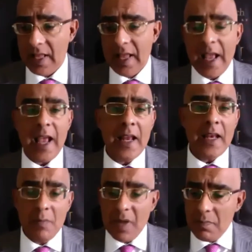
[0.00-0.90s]
And
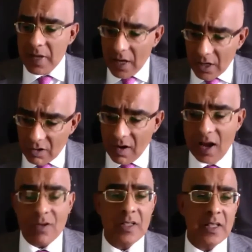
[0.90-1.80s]
Namibia
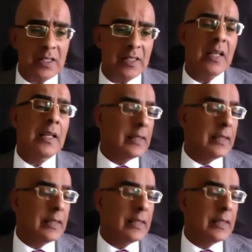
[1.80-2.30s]
grounded.